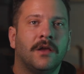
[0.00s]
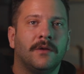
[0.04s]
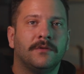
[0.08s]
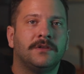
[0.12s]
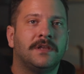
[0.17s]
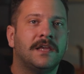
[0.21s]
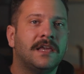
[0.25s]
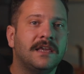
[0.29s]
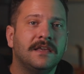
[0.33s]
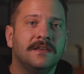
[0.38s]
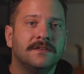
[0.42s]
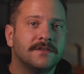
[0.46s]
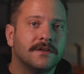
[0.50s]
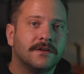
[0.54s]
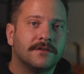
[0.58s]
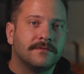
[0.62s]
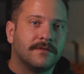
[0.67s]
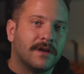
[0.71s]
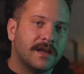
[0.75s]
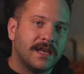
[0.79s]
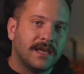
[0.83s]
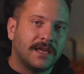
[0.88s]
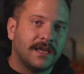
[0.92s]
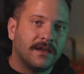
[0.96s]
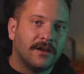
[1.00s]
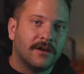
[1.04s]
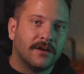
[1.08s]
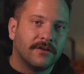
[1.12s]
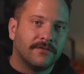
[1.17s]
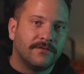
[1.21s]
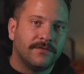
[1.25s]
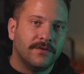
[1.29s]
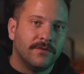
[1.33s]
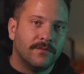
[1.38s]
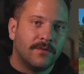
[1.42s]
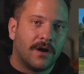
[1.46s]
teaser right here
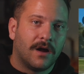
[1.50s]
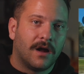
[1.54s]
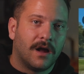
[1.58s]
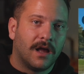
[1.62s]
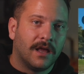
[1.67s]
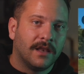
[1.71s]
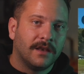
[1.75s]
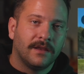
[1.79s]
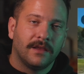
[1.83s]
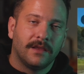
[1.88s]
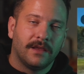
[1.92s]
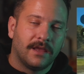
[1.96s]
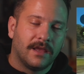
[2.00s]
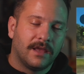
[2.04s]
if you want